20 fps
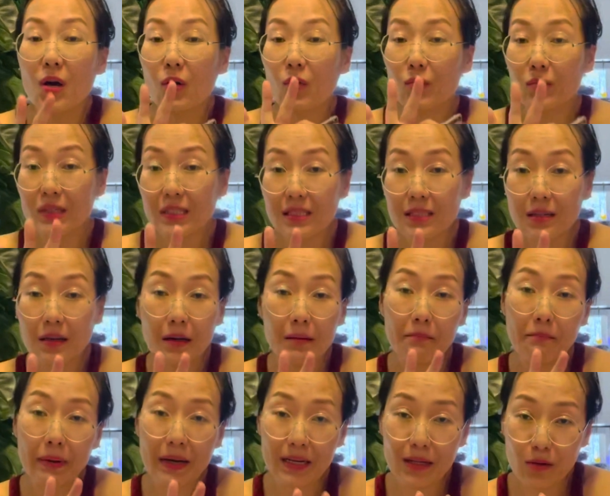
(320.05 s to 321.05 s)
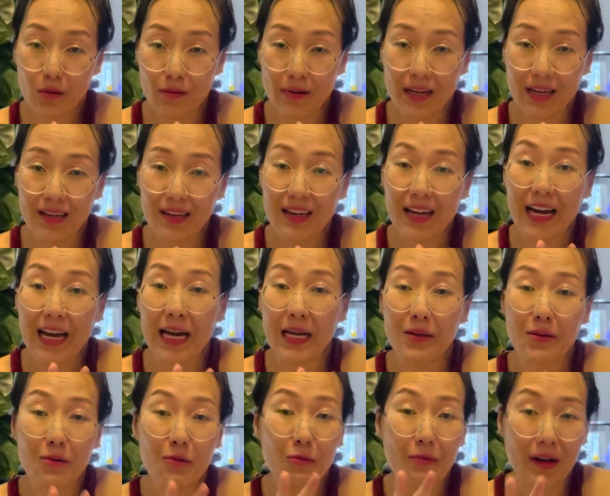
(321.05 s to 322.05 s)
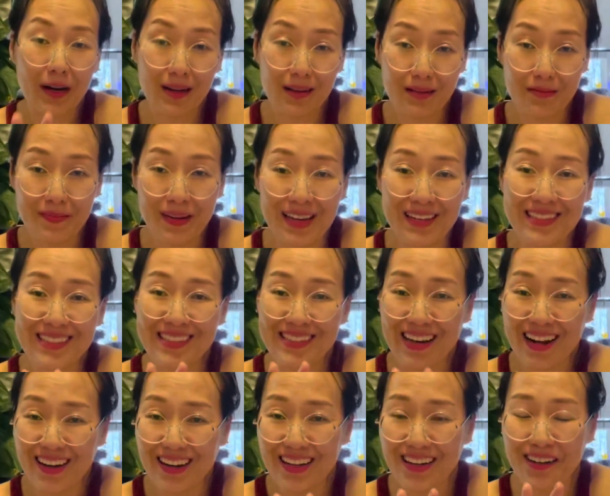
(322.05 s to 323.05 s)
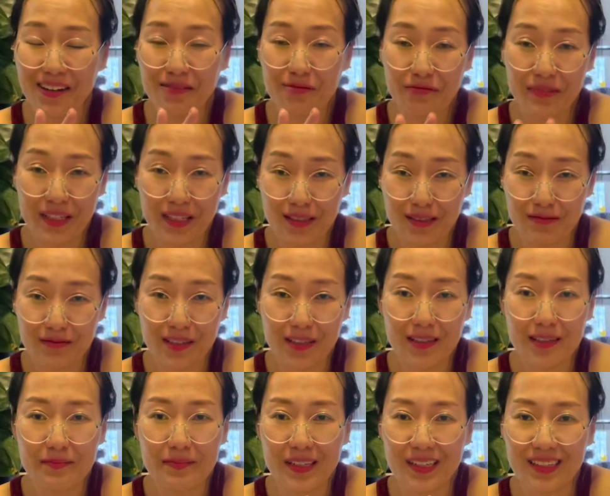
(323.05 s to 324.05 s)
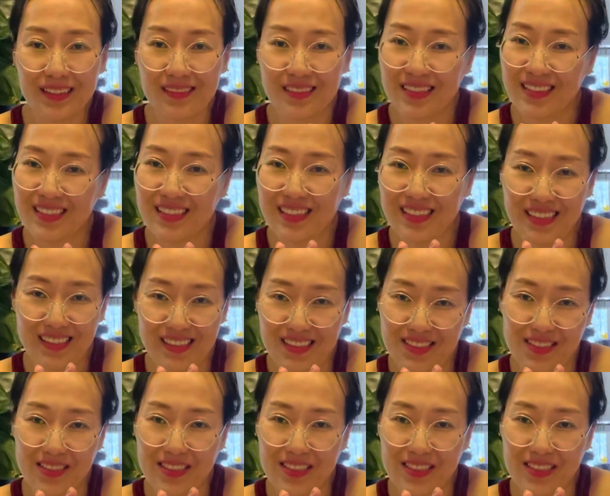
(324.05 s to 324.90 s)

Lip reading: which, by the way, I don't recommend selling on RealReal because it